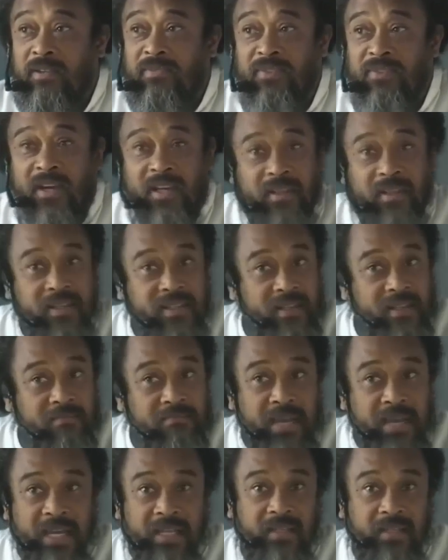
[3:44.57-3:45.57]
The father is
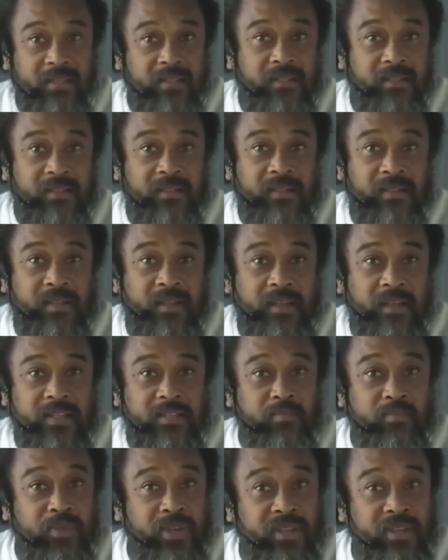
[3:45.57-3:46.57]
in bed.
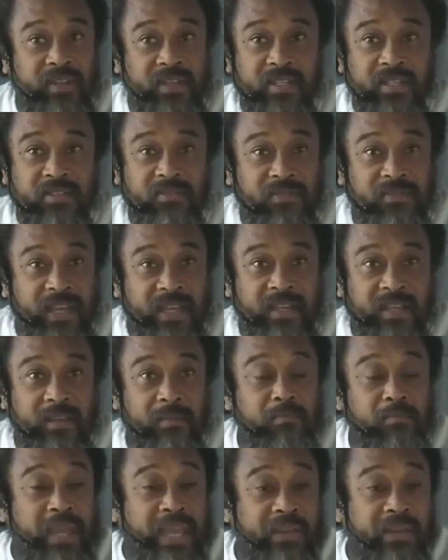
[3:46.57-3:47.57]
His breathing is
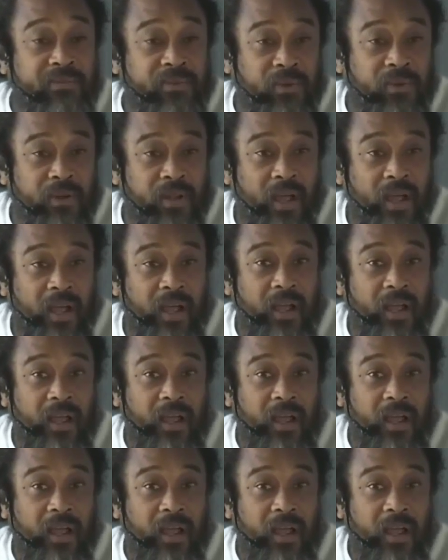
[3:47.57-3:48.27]
fading, painful.